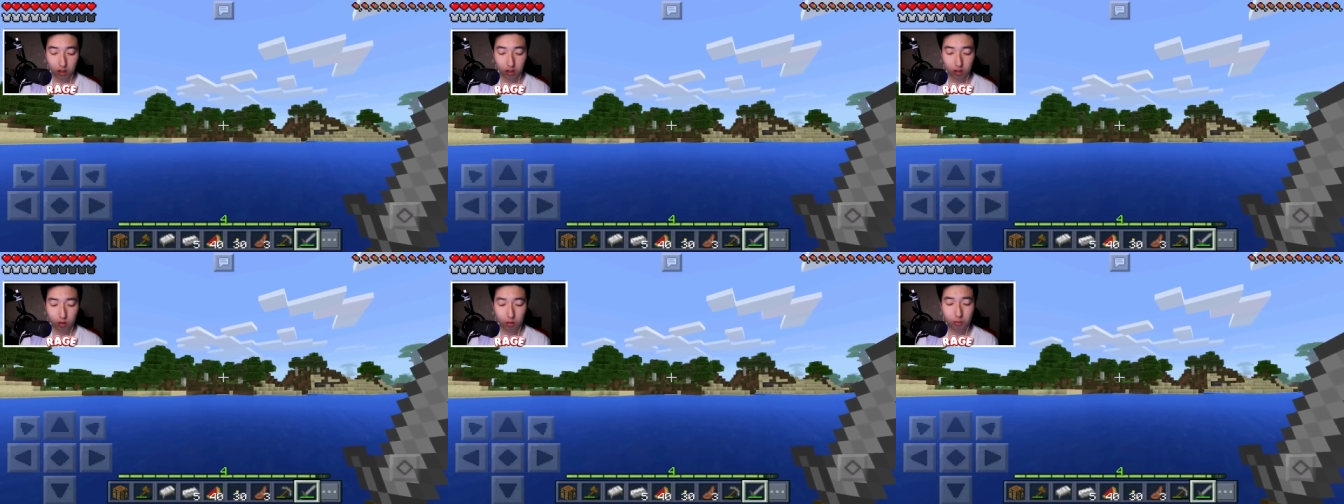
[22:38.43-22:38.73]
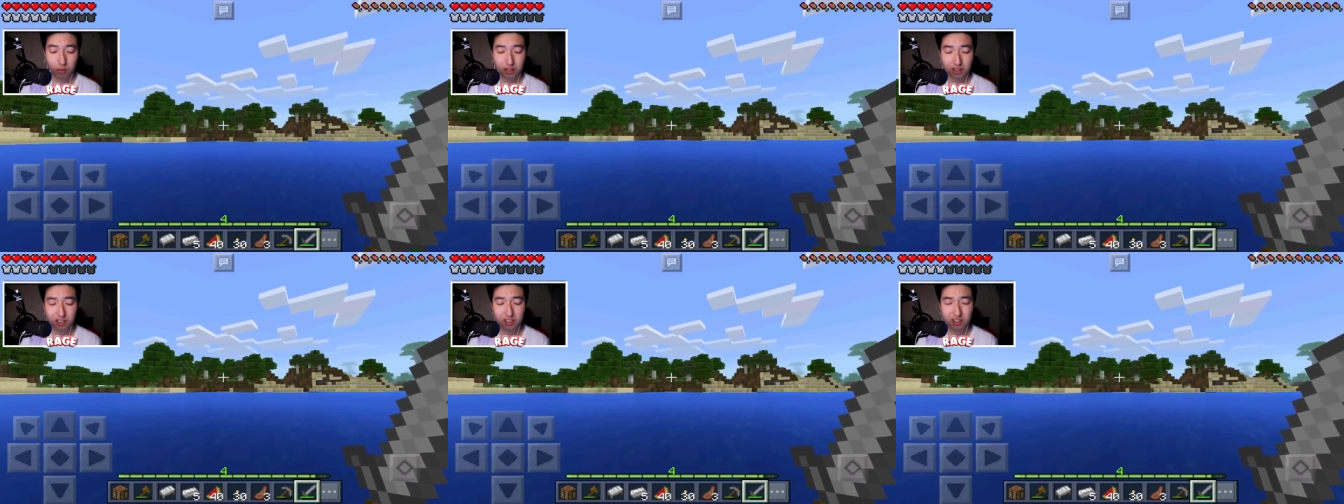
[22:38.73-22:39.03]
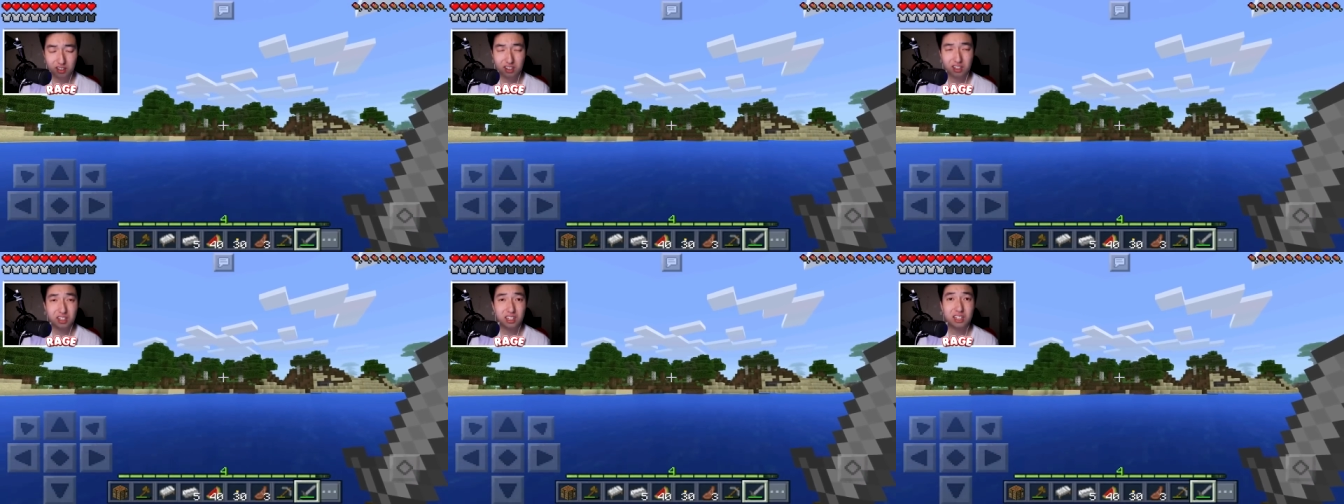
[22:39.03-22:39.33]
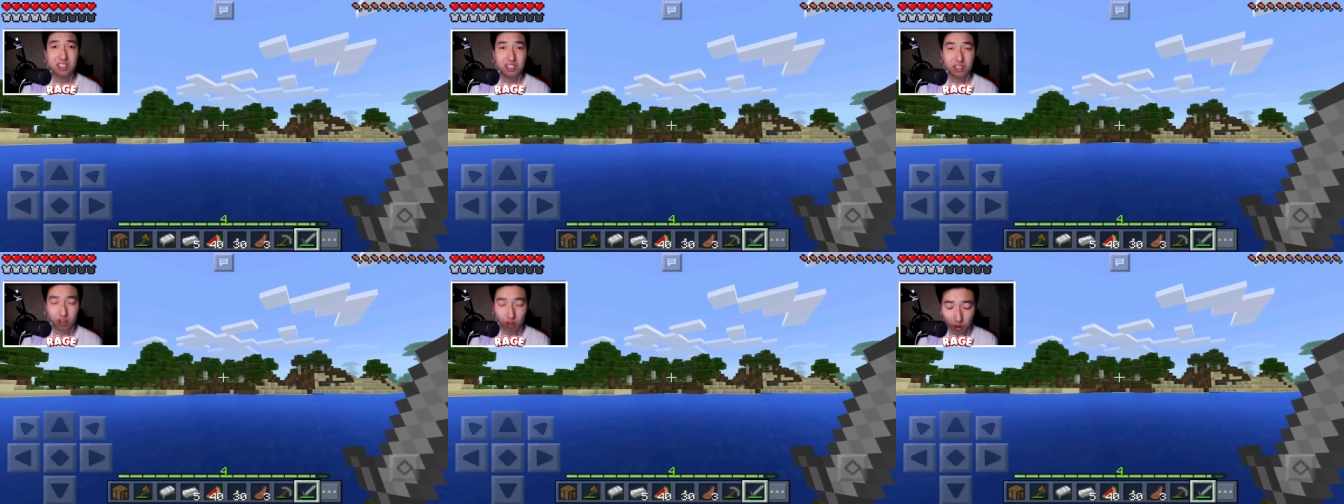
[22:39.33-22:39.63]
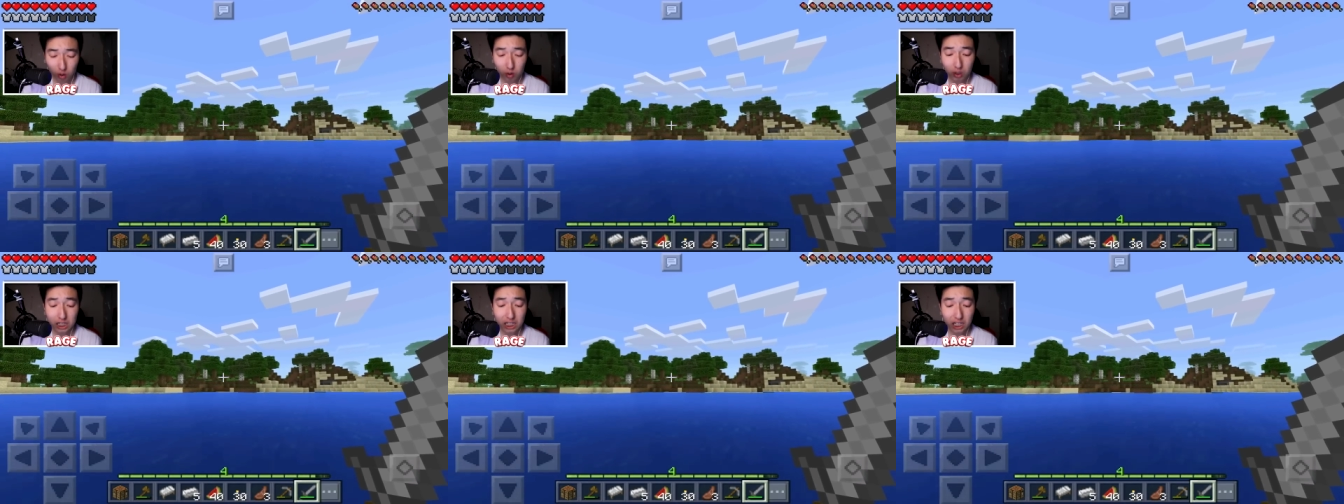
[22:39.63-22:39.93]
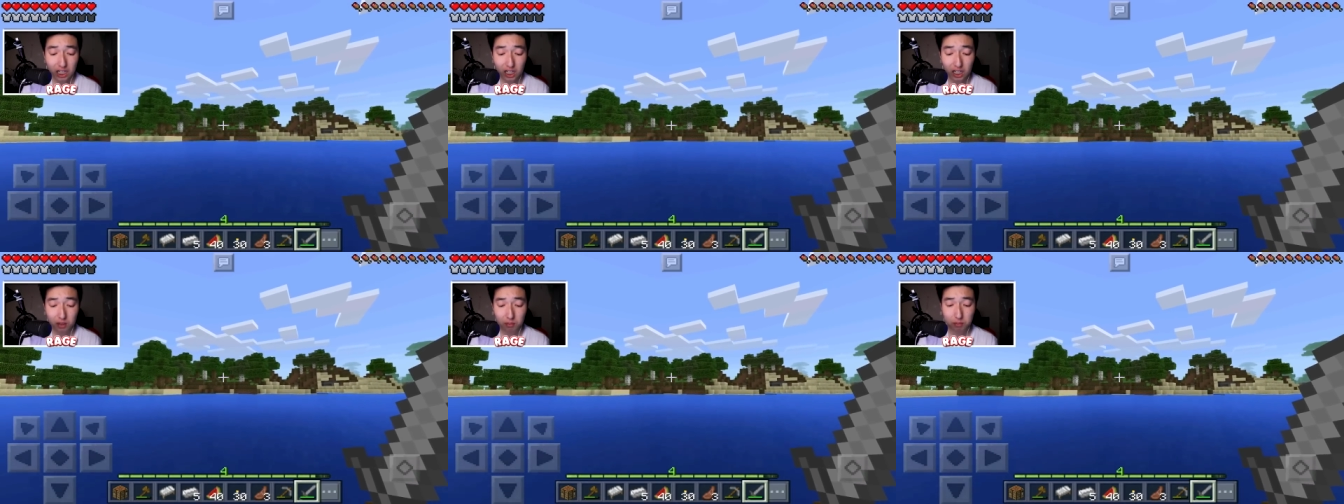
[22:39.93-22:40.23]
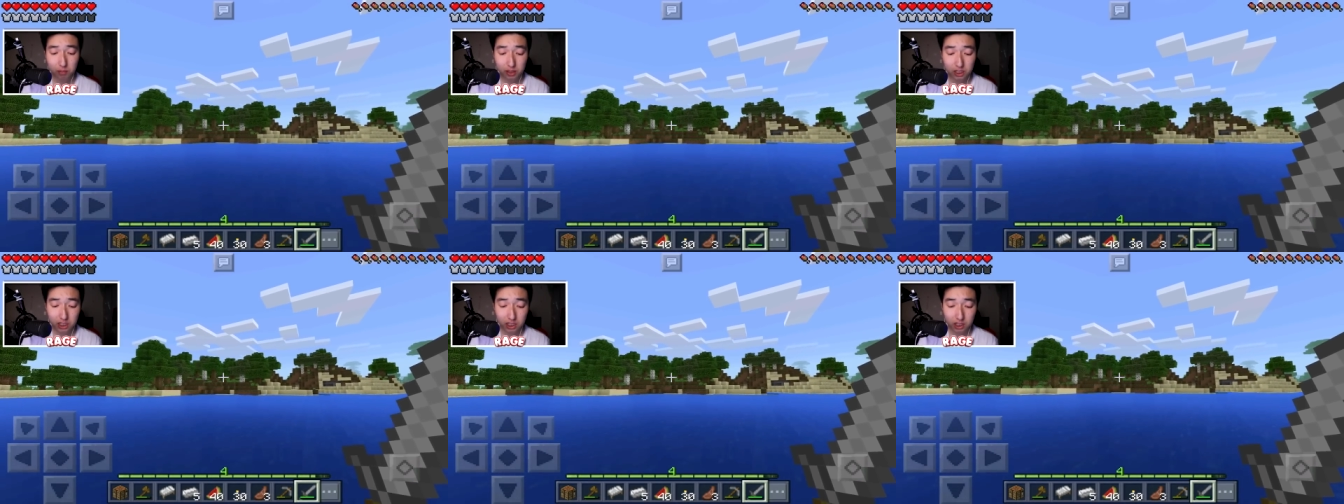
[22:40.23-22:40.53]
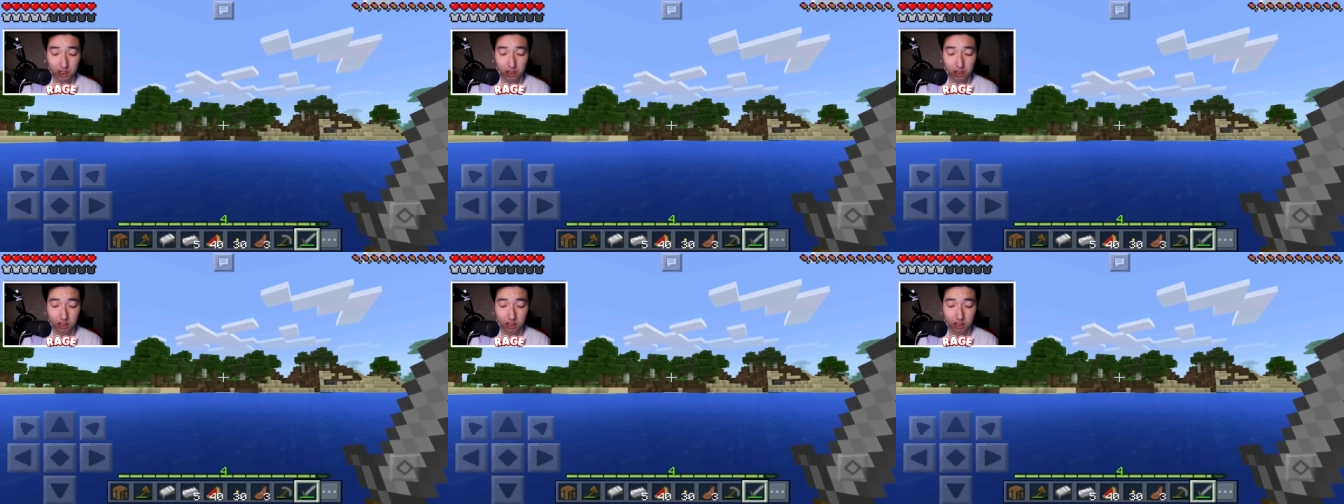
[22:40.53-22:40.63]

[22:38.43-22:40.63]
Oh my god, hurry up.